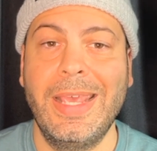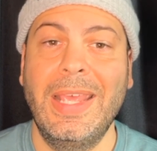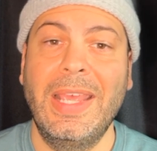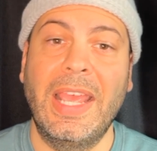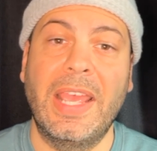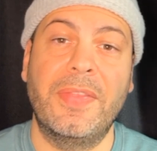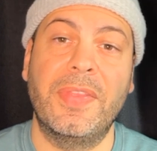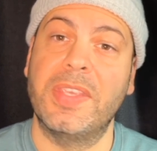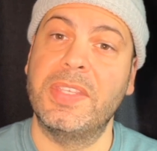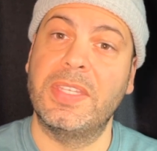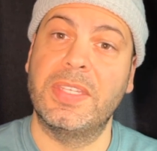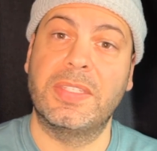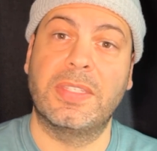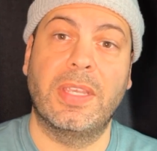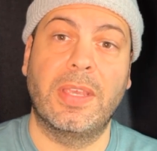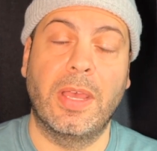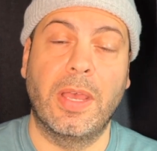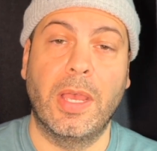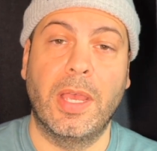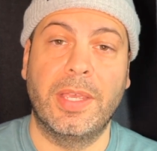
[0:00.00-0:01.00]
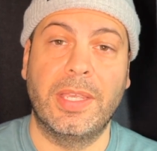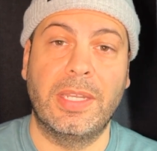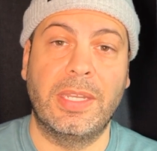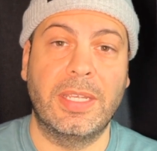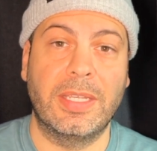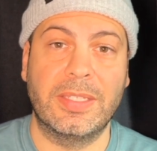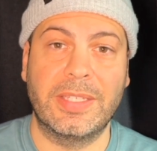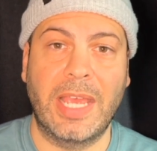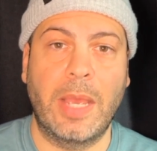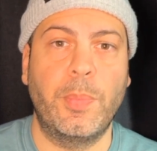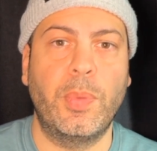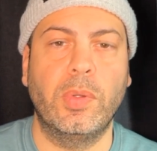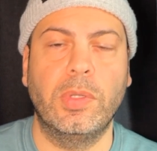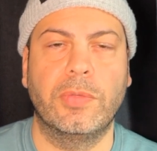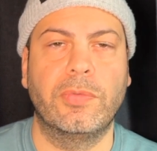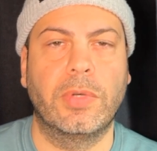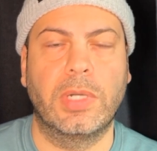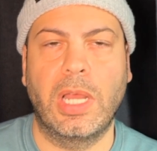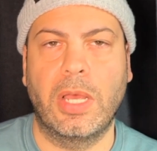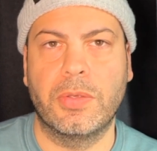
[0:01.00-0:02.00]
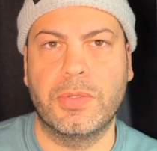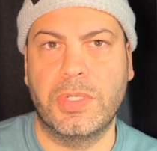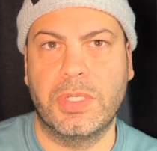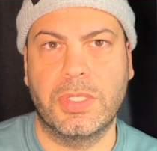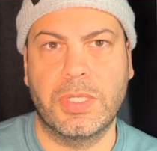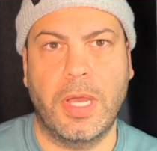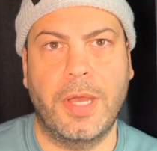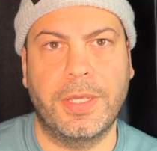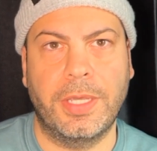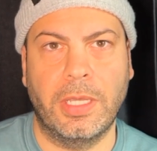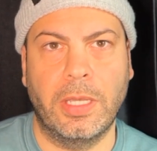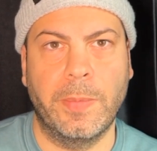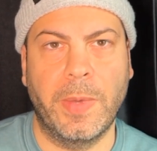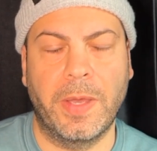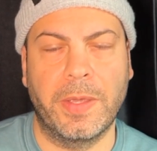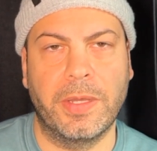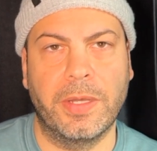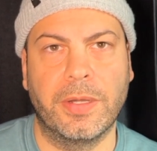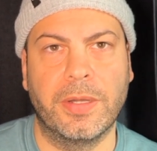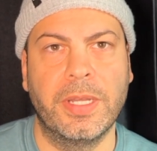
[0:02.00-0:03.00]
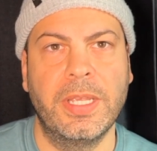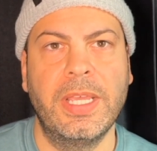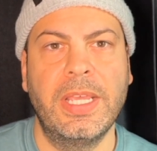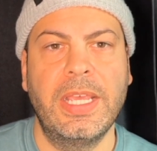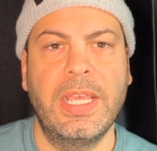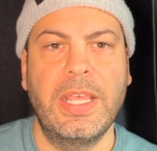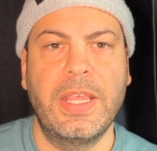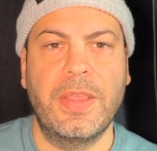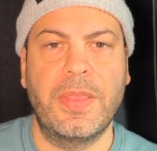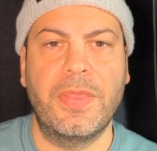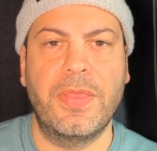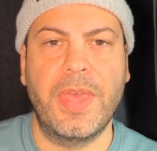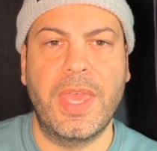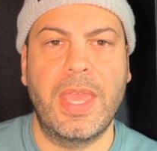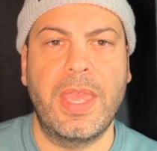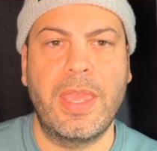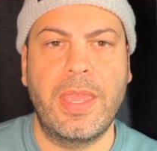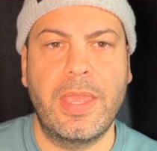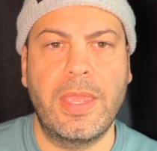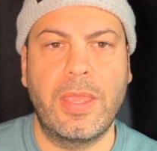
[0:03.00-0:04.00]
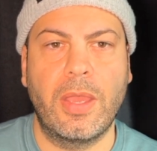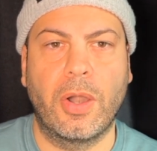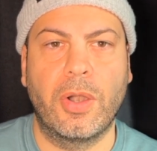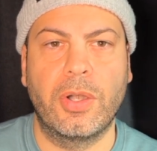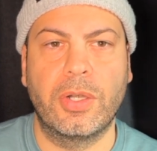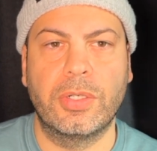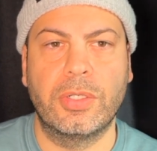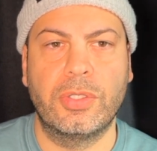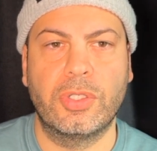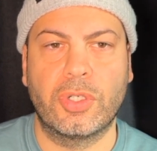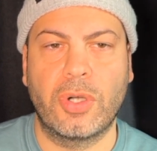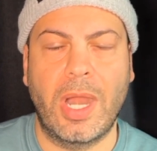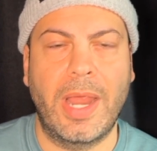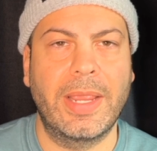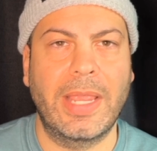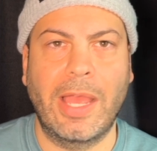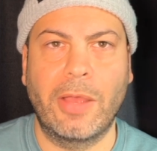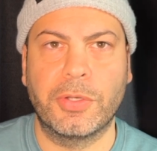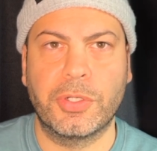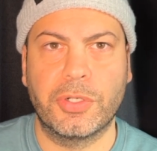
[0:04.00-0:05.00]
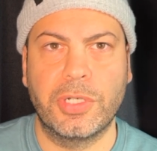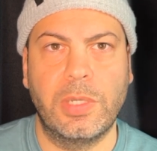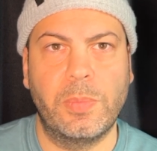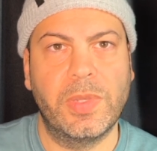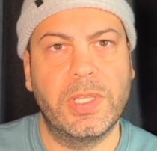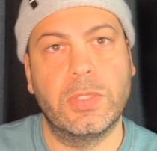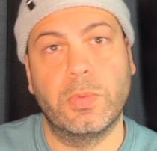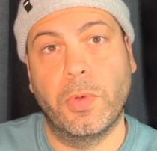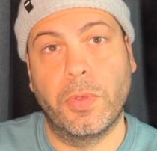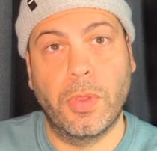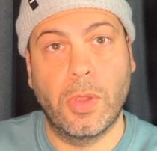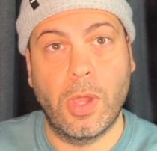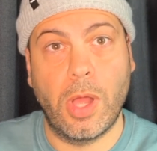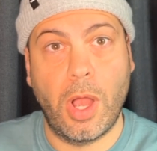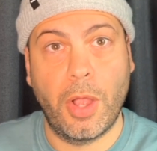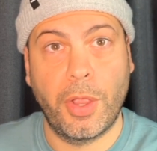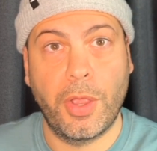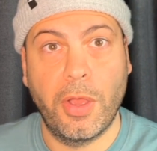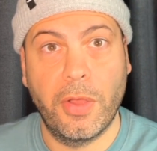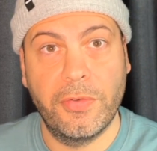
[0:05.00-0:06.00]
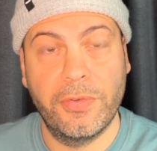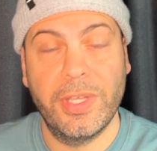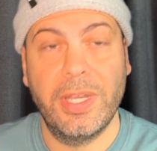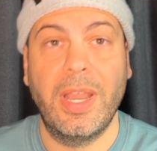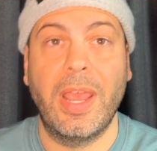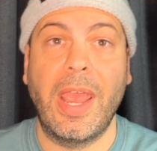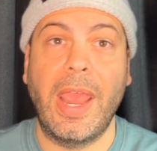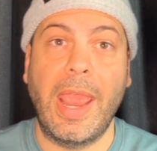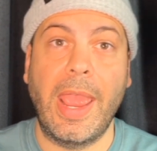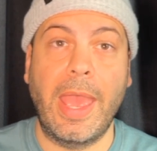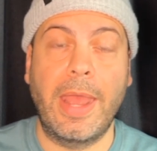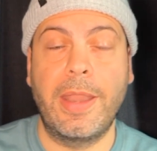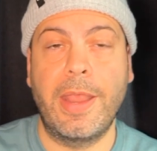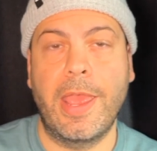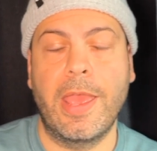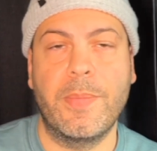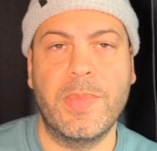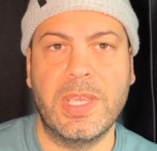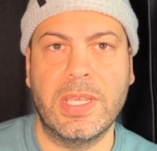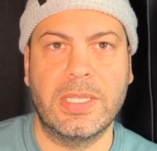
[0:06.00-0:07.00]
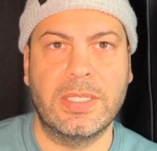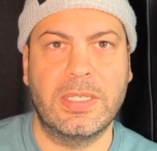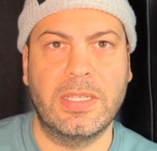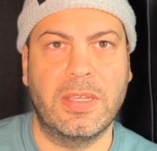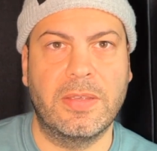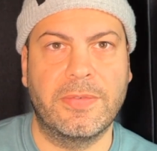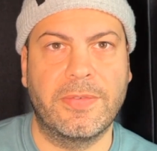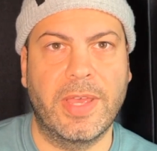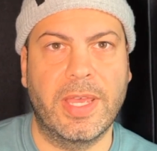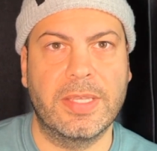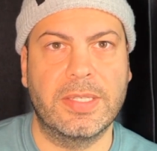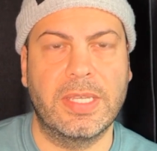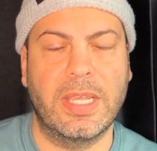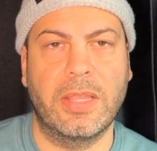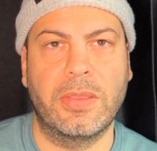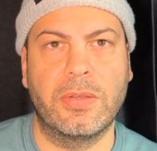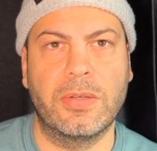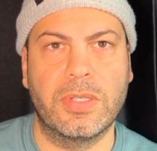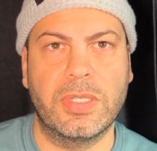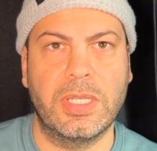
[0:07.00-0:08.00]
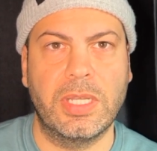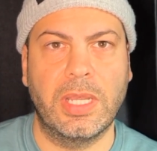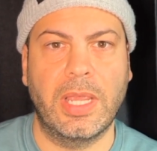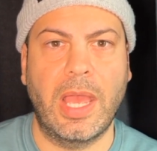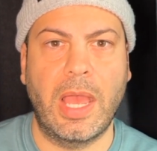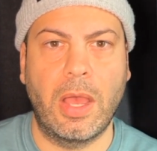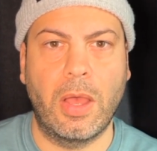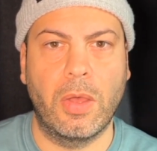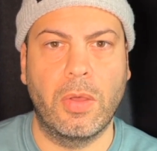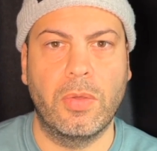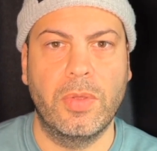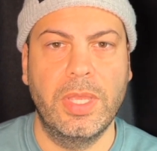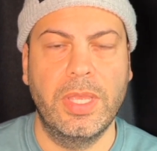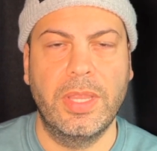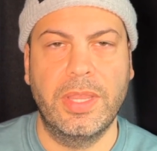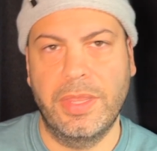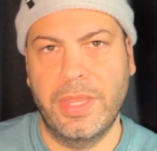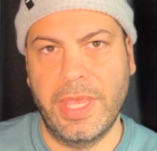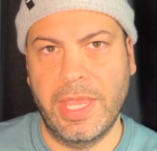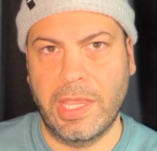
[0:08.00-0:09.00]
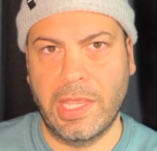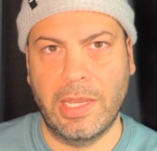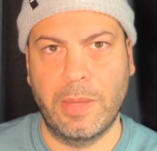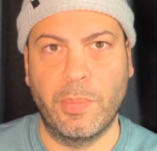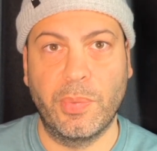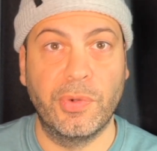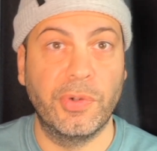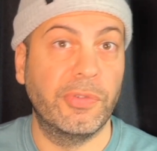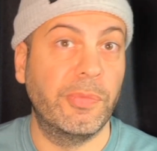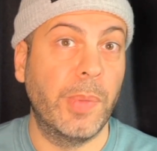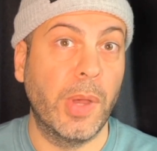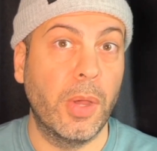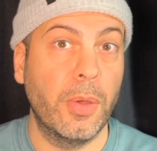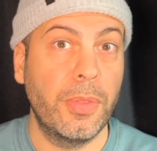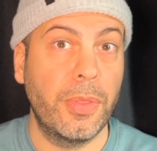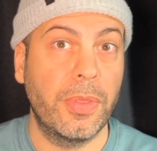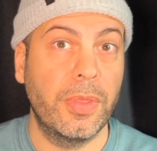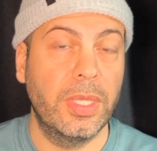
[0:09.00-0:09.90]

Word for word: And this is uh, an example of what I was just talking about here. They are trying out treatments with long COVID and ME and CFS, and they're seeing how they can improve both.